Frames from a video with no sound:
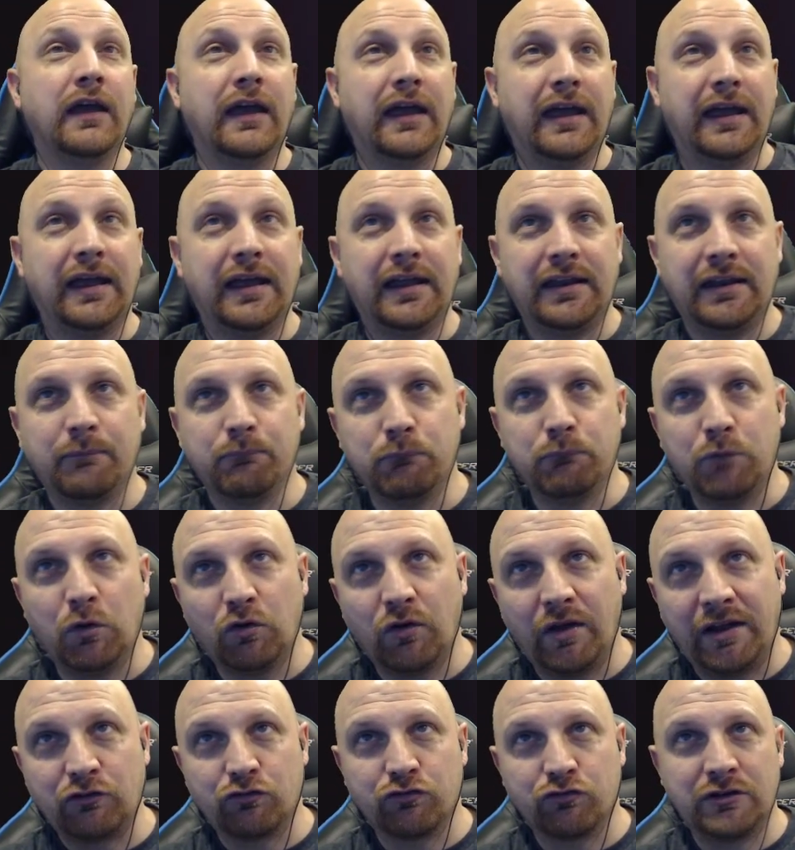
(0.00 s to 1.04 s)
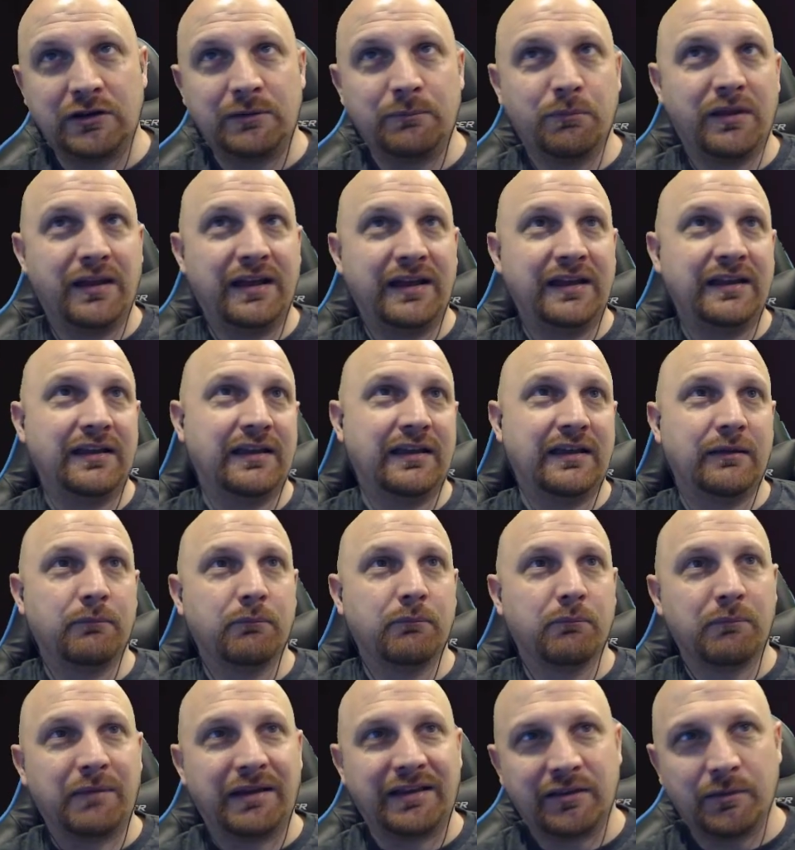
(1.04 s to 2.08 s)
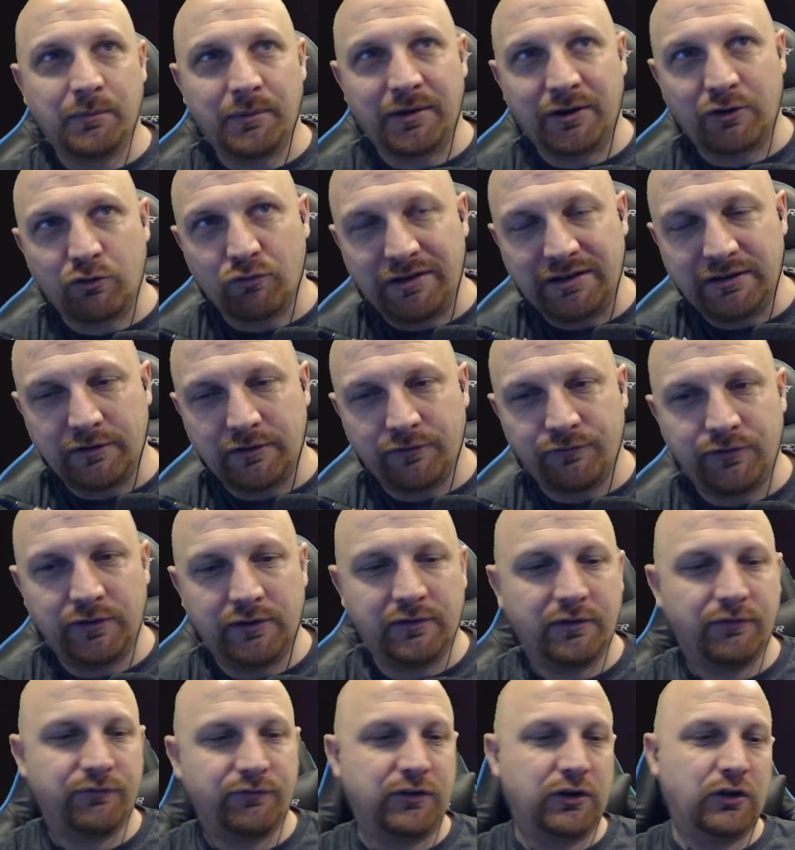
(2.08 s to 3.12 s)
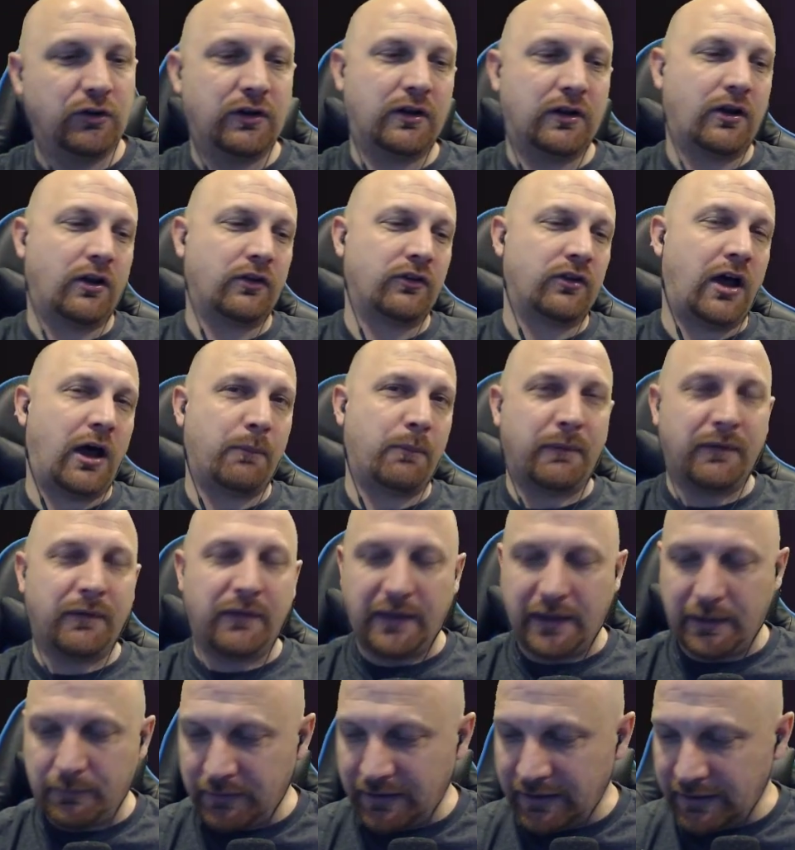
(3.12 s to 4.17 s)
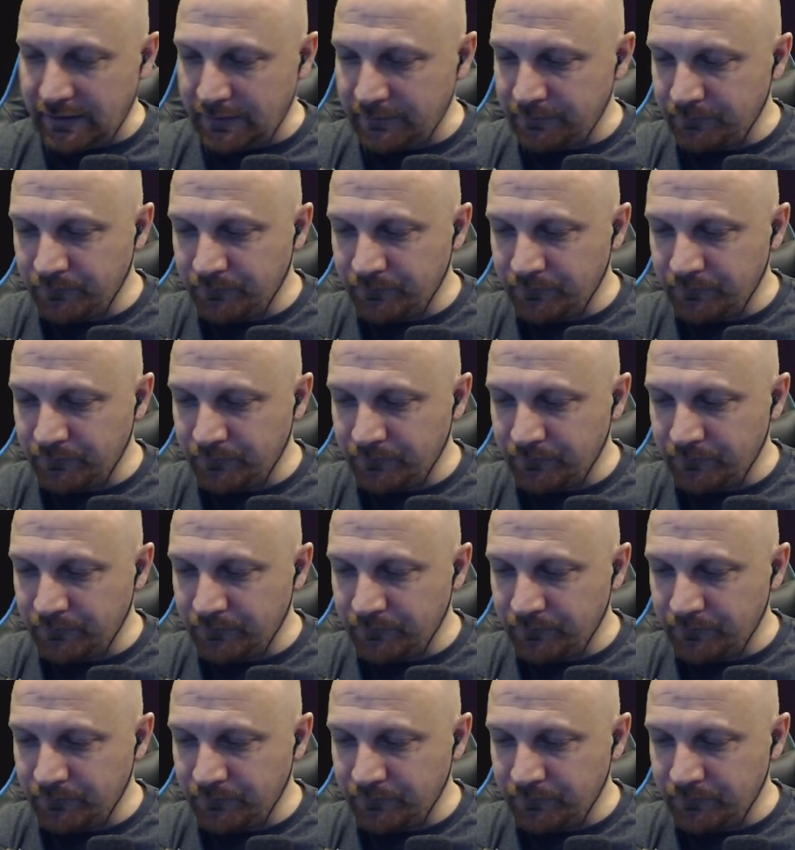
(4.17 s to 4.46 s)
And Moonlight Dreamblade makes him a great defensive unit on top of that, man.